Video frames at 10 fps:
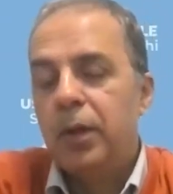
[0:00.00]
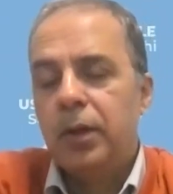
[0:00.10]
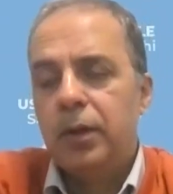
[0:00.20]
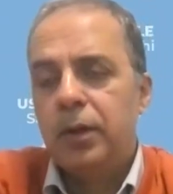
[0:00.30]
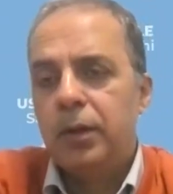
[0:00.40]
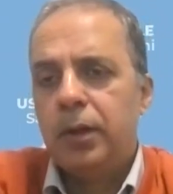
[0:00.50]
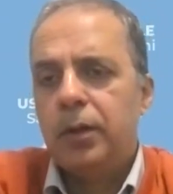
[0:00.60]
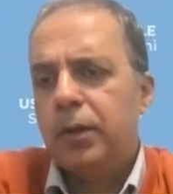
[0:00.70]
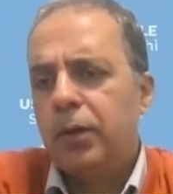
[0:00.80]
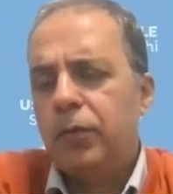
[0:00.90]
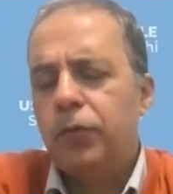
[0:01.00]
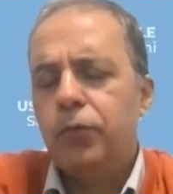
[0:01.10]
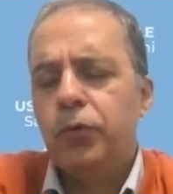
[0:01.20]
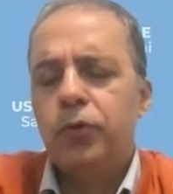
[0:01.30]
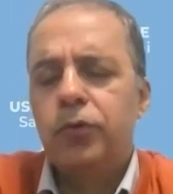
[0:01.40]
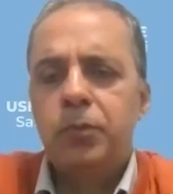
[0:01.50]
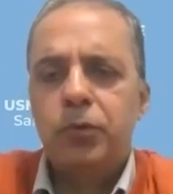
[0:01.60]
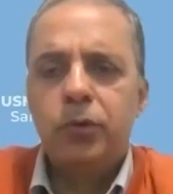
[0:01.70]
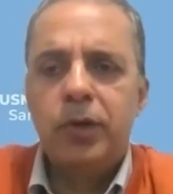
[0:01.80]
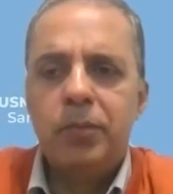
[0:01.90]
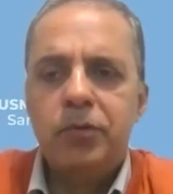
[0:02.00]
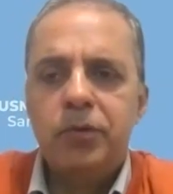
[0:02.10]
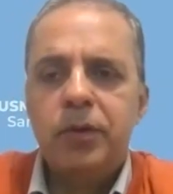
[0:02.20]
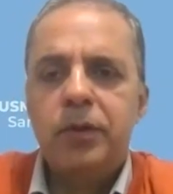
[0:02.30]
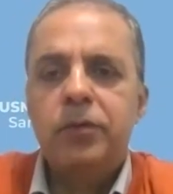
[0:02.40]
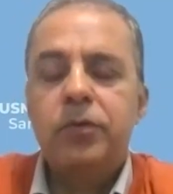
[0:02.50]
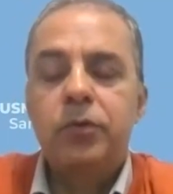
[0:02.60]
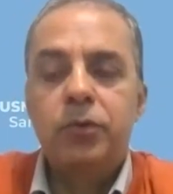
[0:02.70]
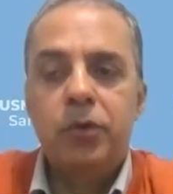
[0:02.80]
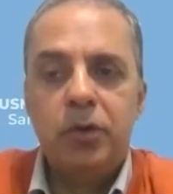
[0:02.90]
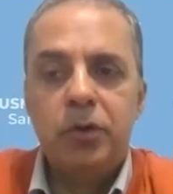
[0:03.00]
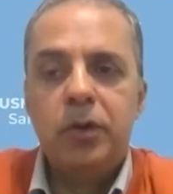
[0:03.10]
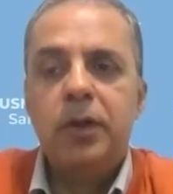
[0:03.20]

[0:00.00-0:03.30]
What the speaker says: And if, of course, the program says do not